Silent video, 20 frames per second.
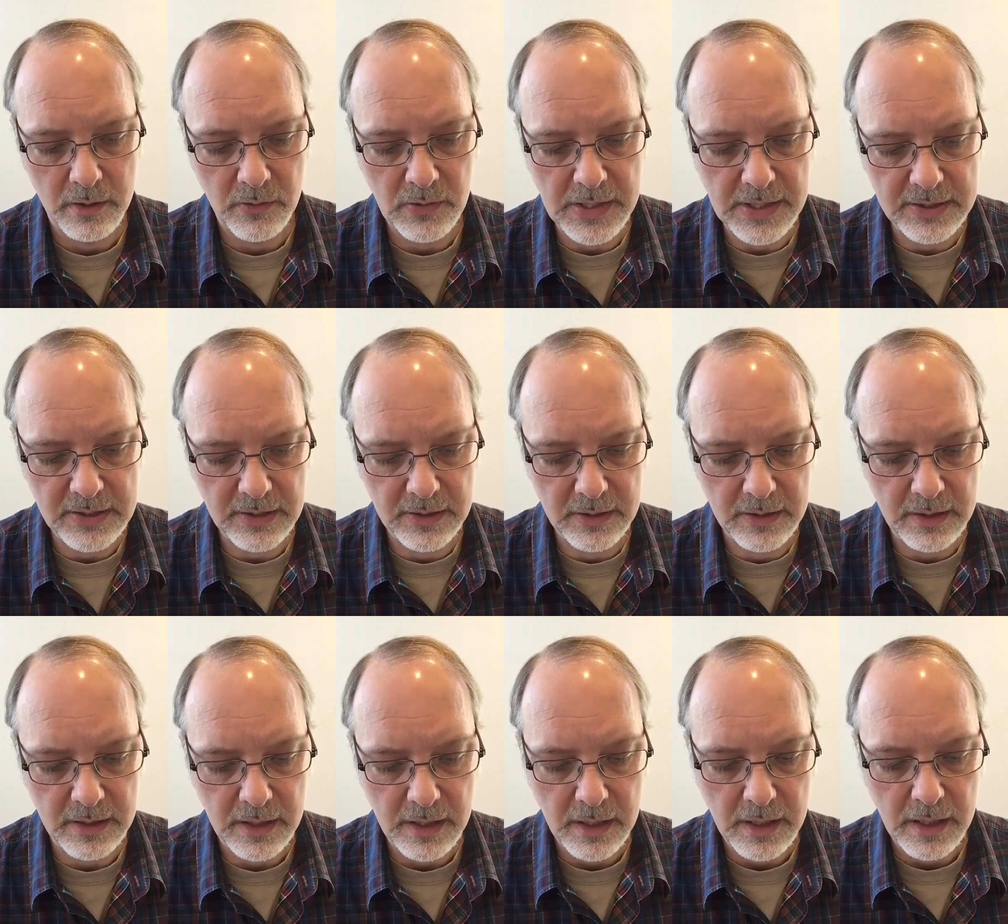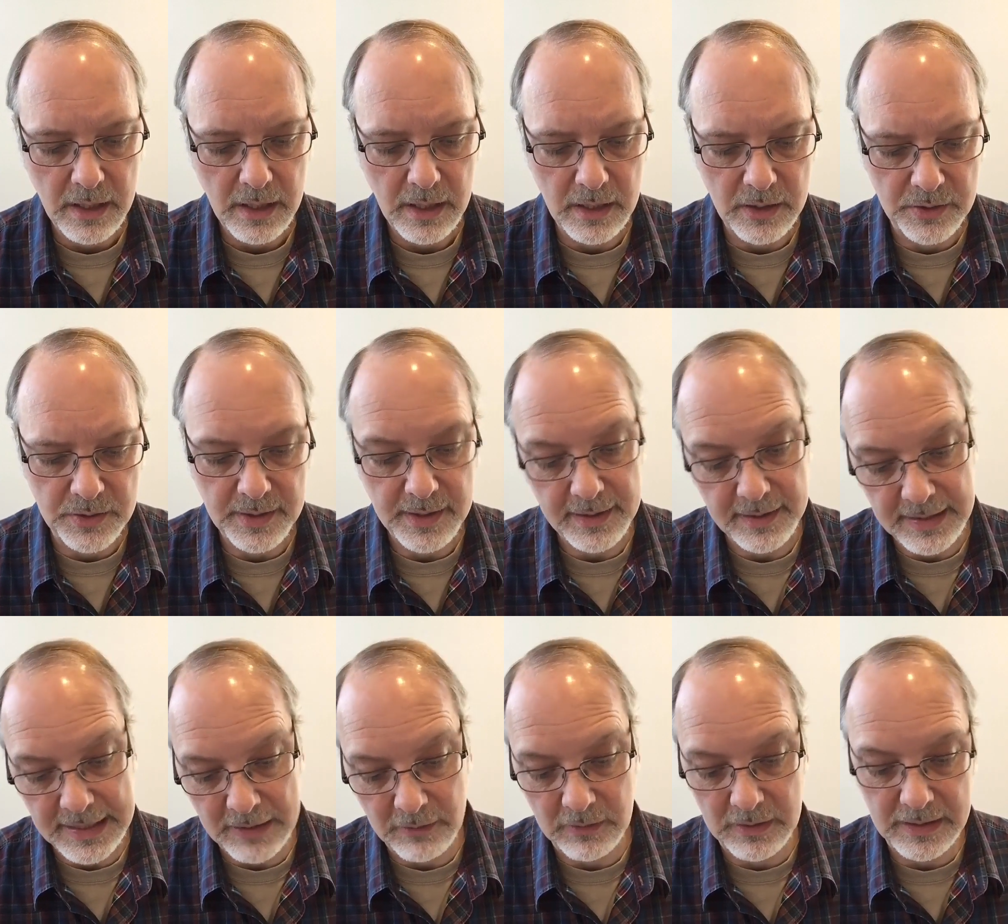Raskin had tried
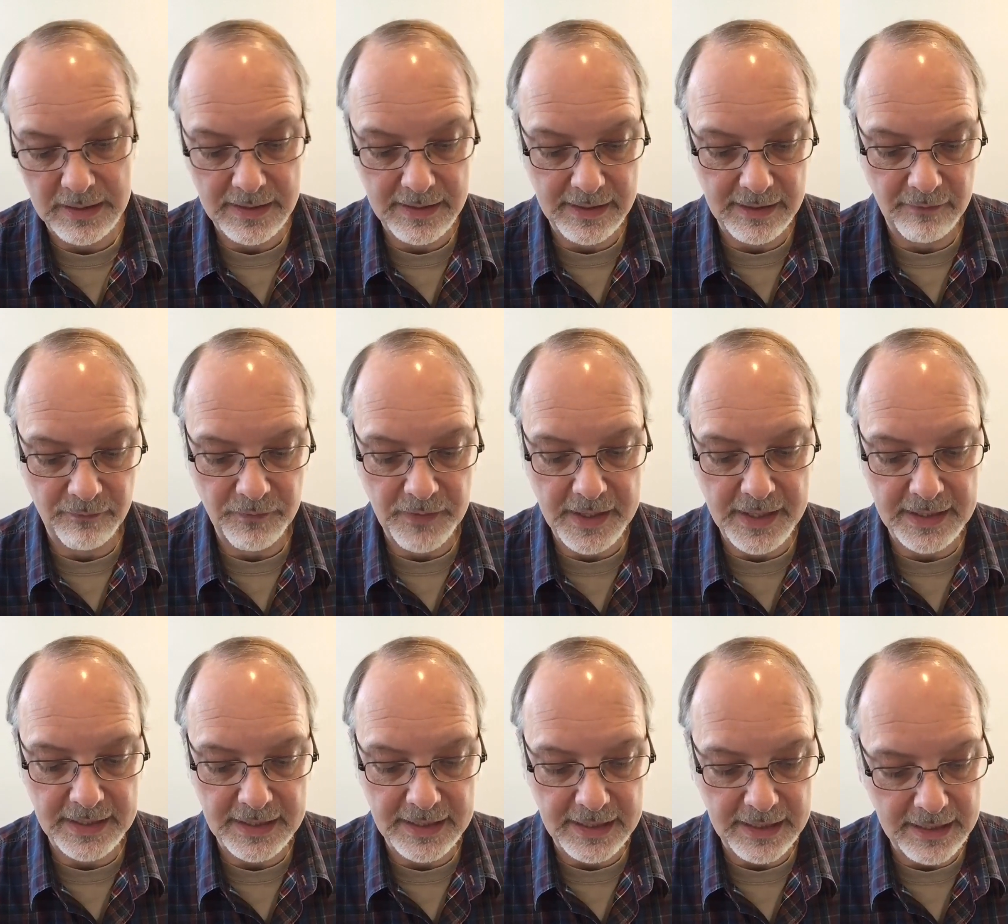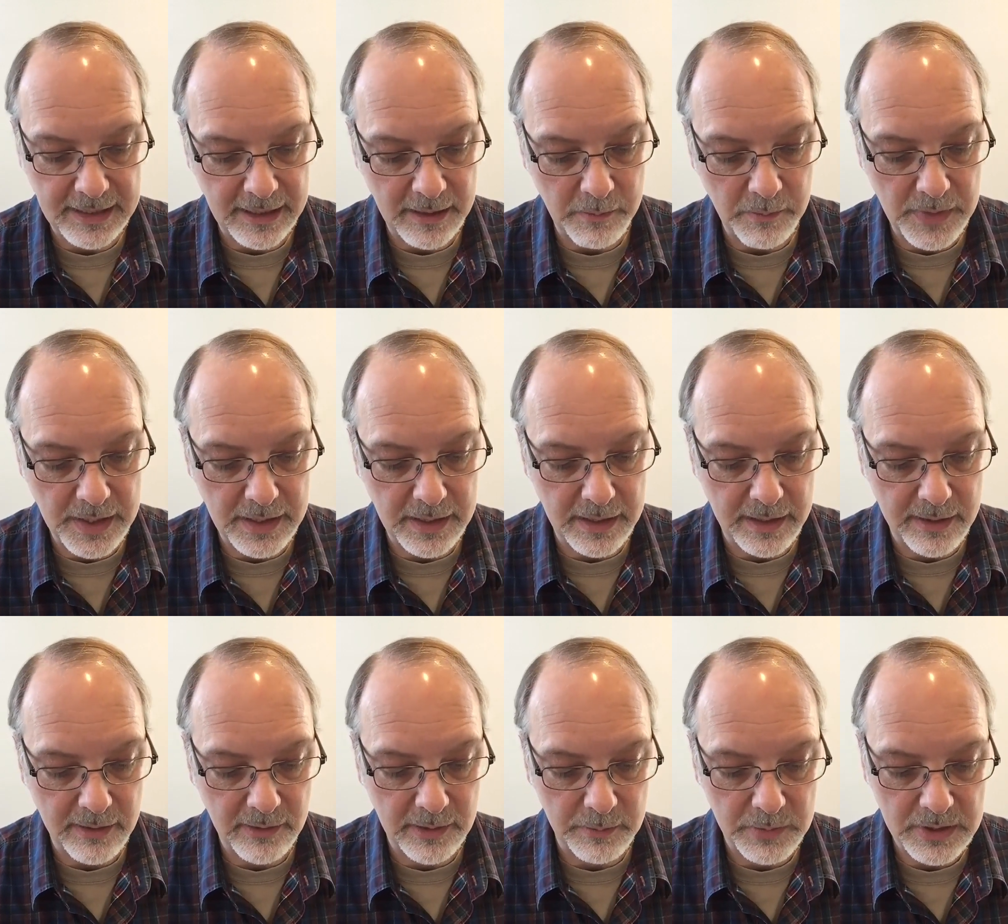that with Lily. Finally, he'd admitted
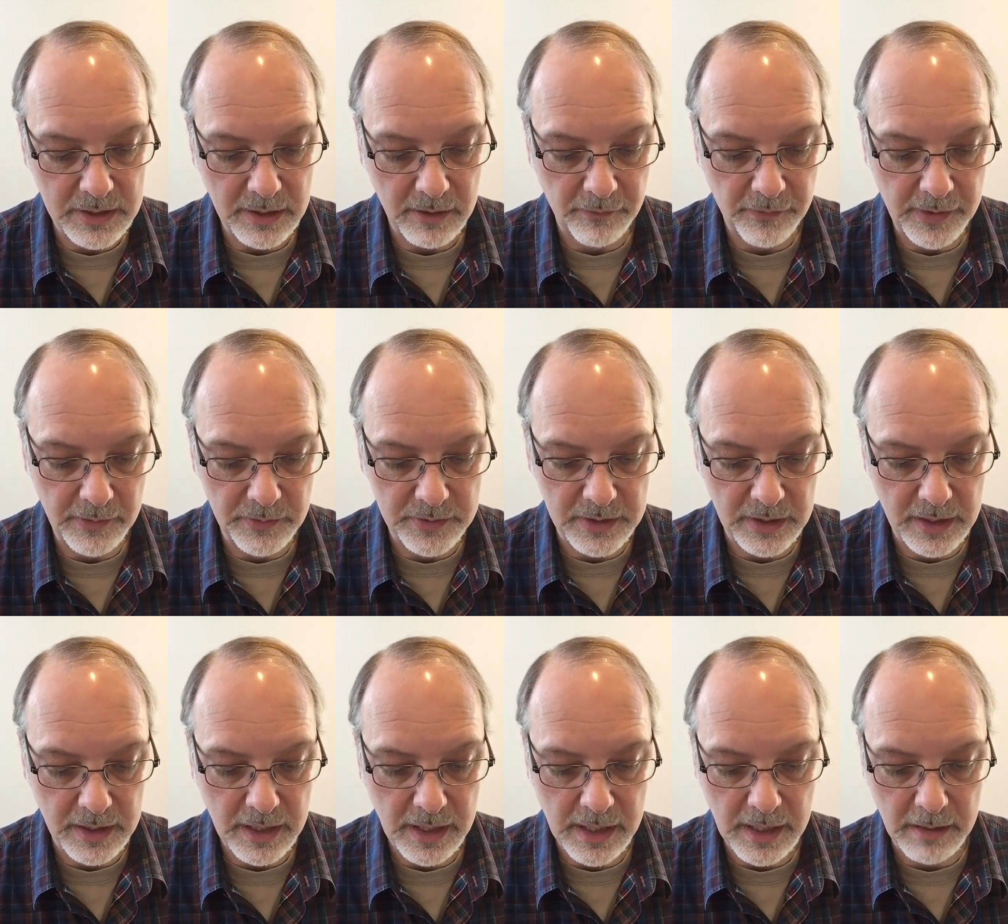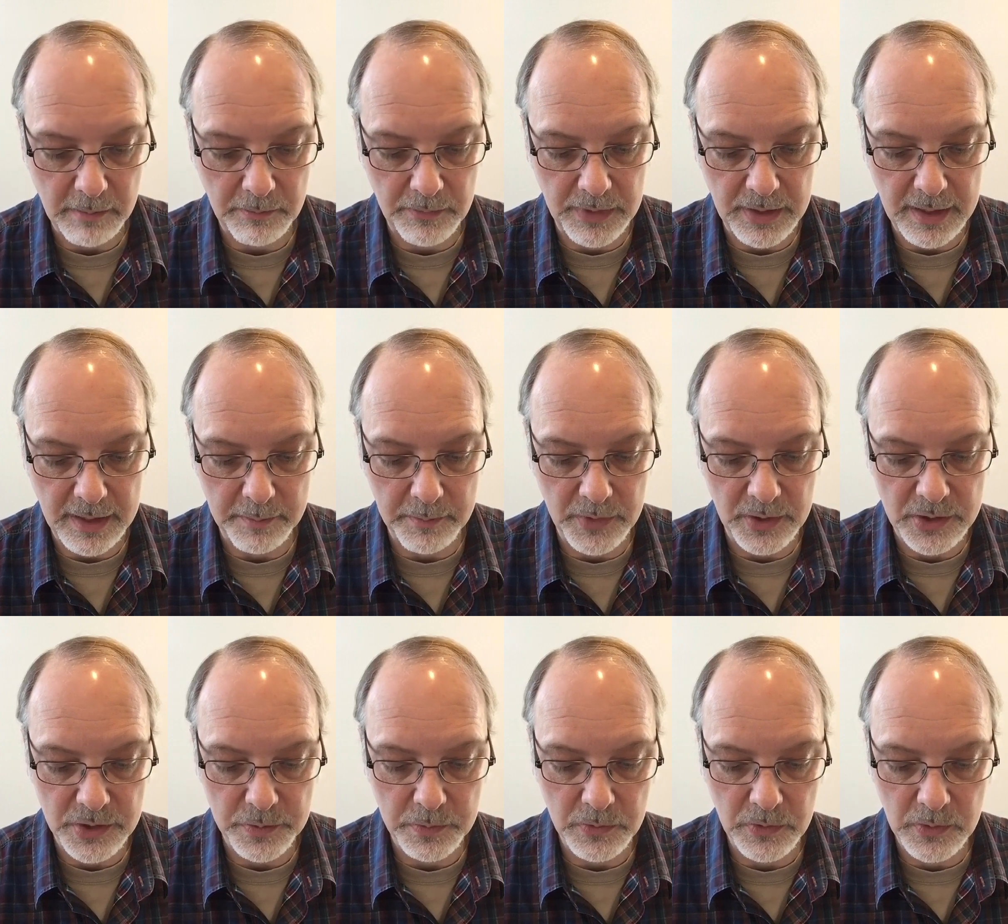to himself he was a cop and not
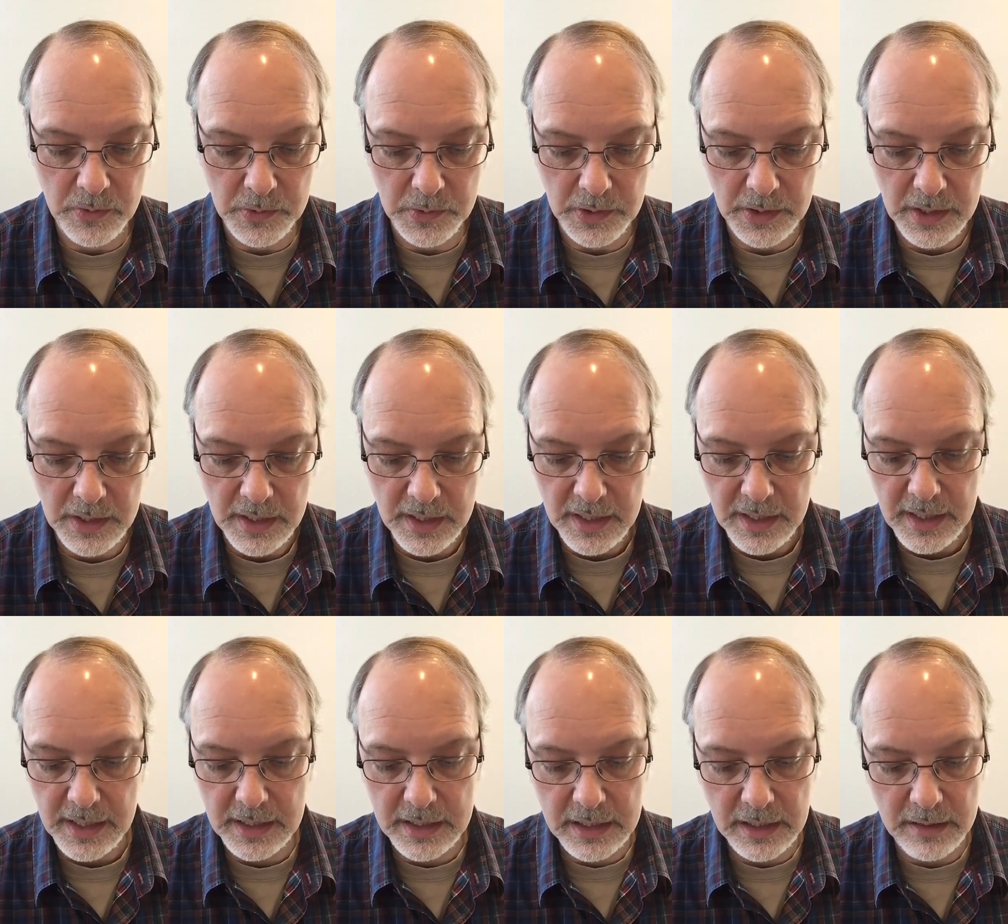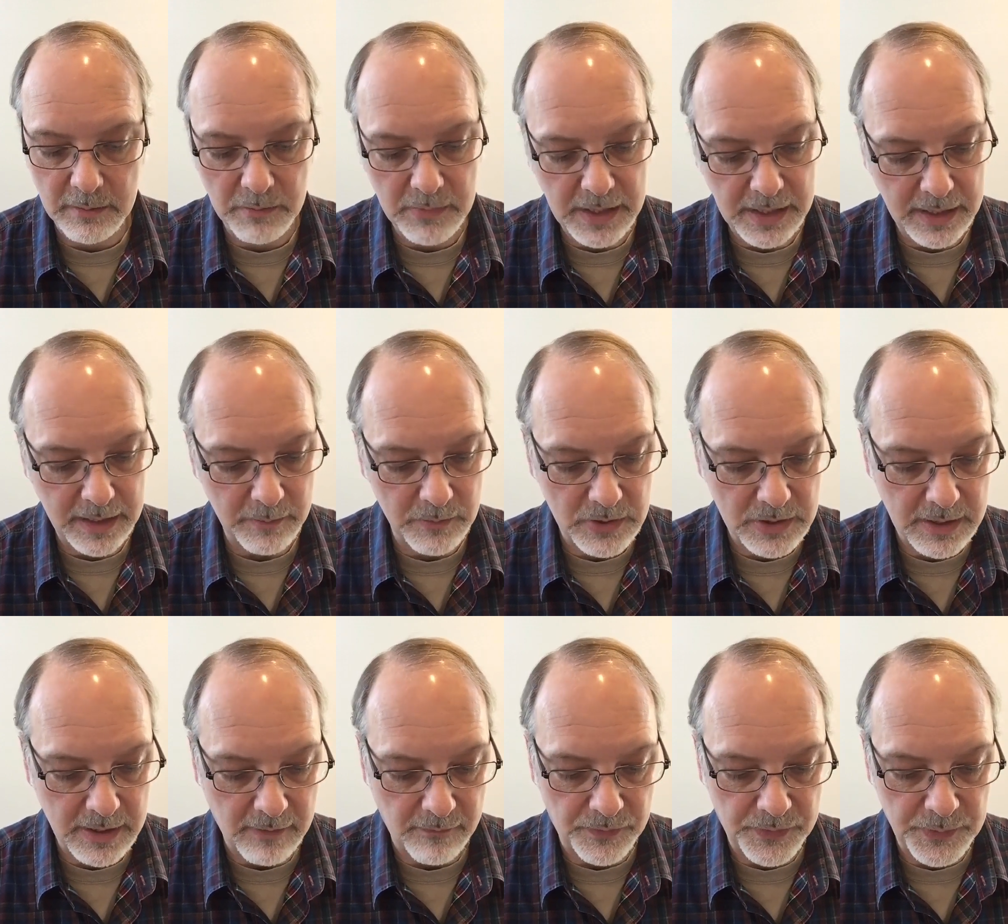much more. He couldn't make
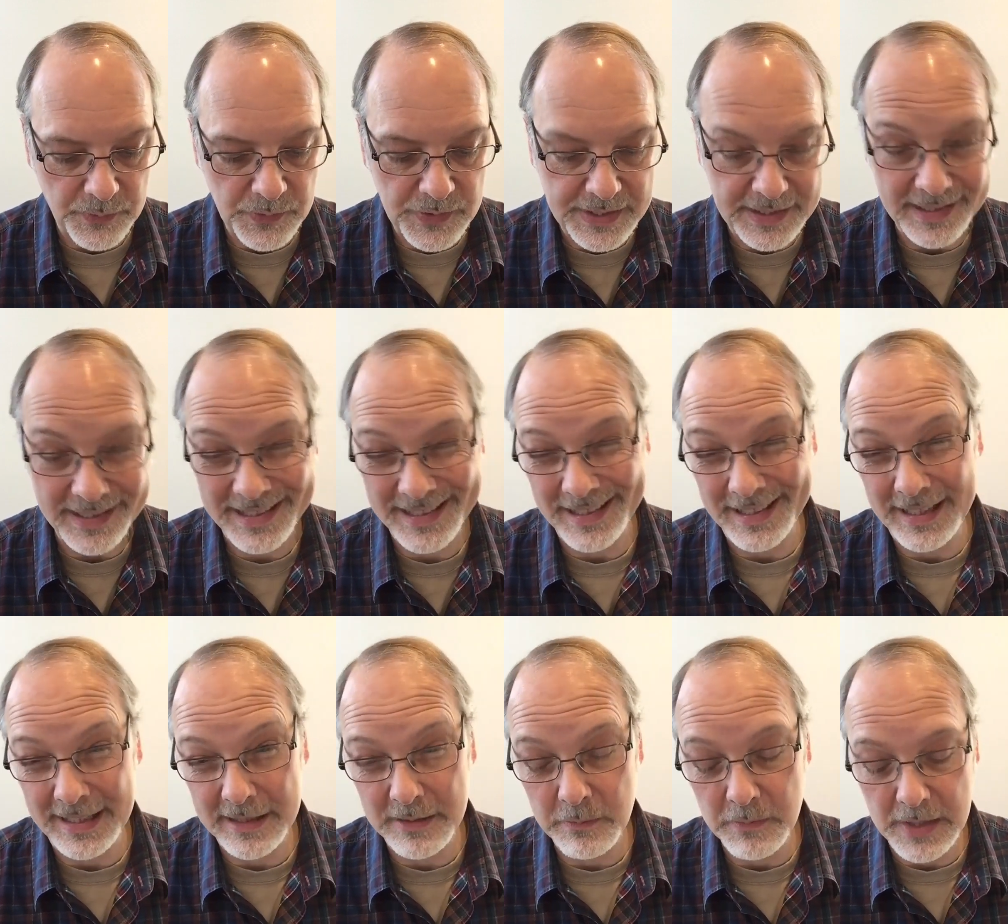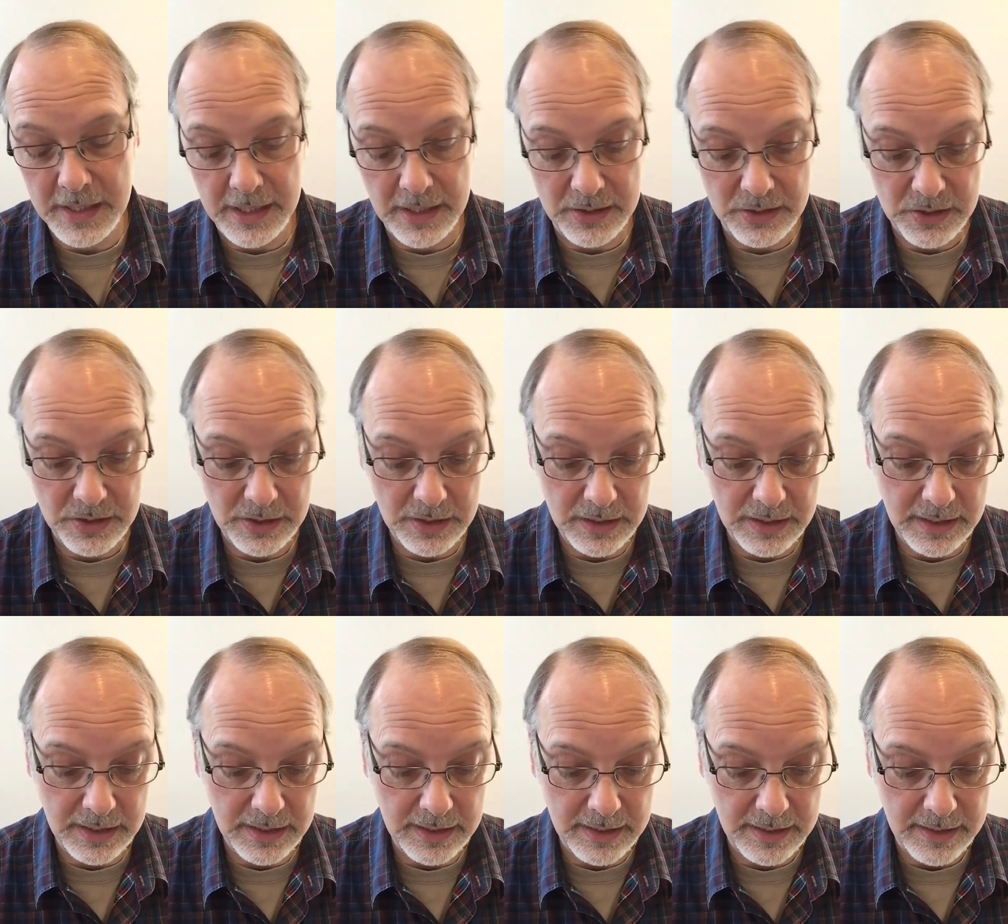himself the renaissance man she
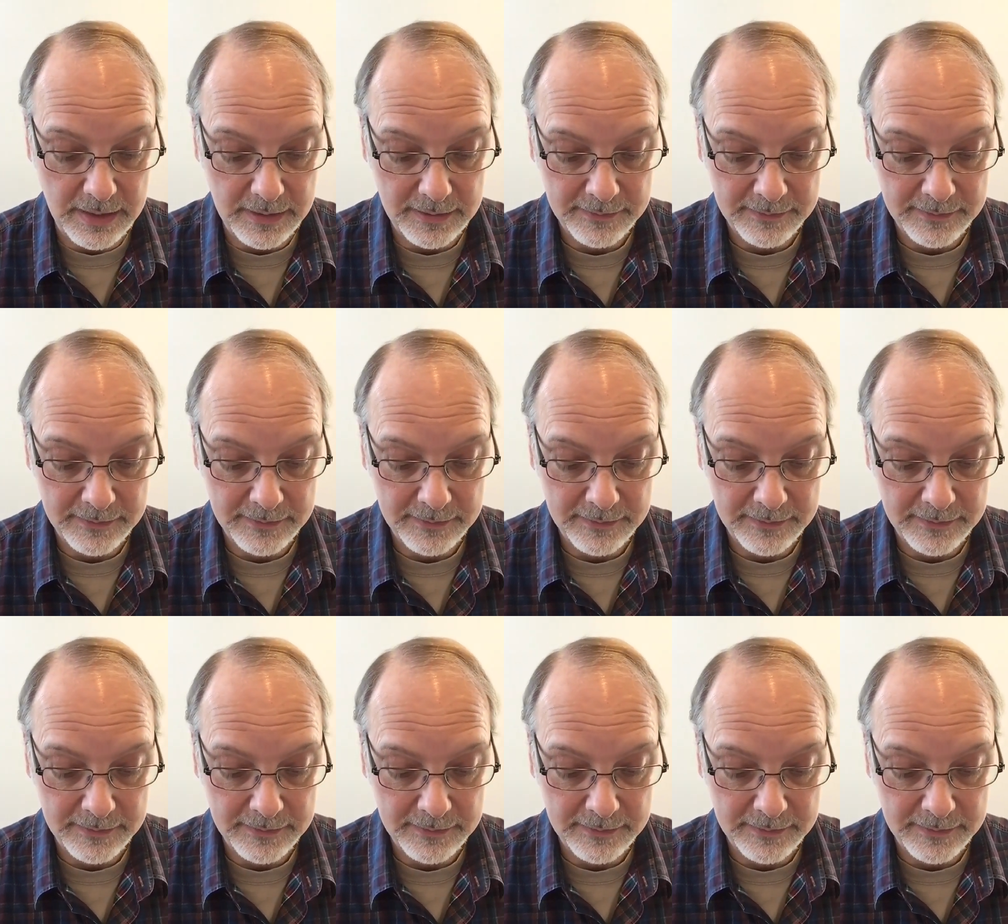needed.